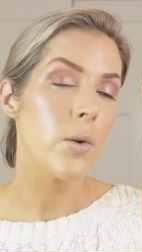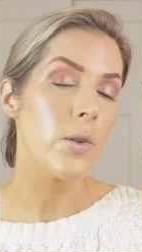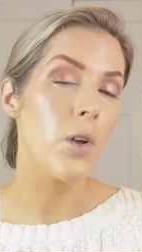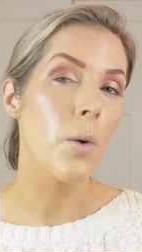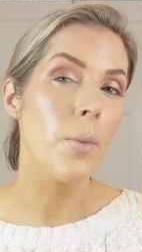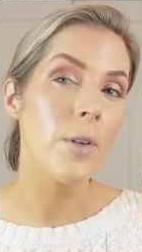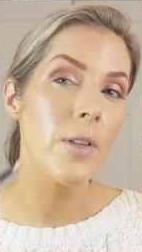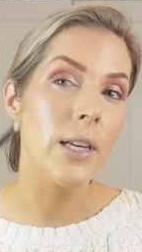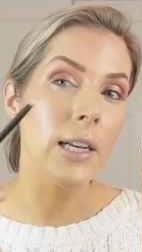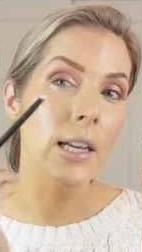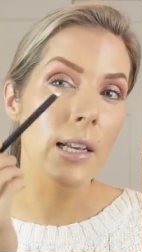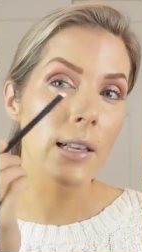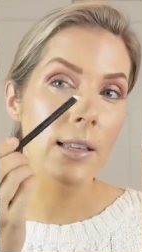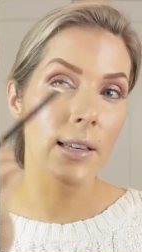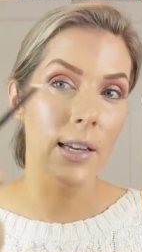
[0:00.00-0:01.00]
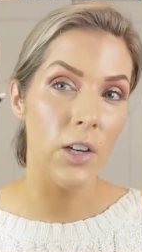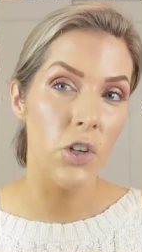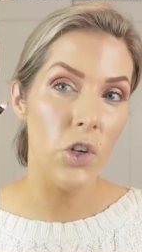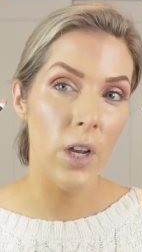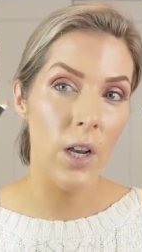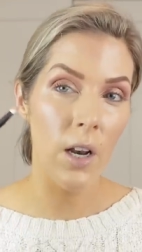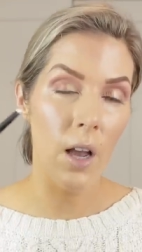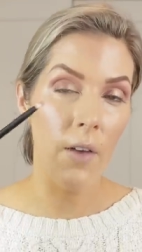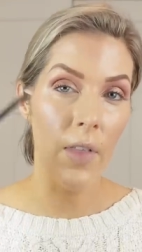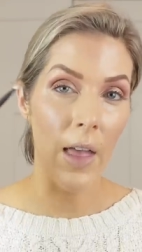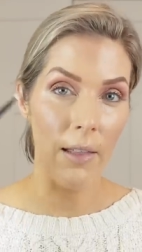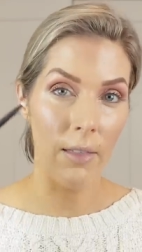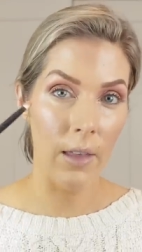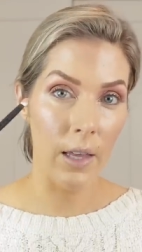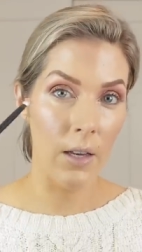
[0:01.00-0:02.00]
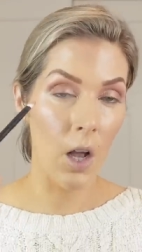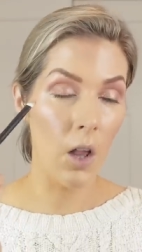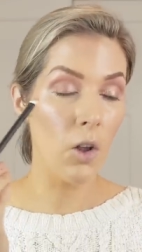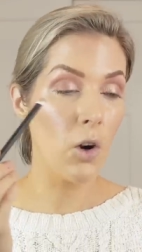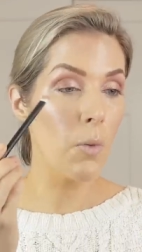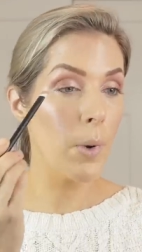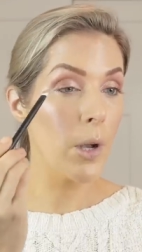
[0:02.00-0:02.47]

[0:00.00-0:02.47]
it's almost an extension of that lid color,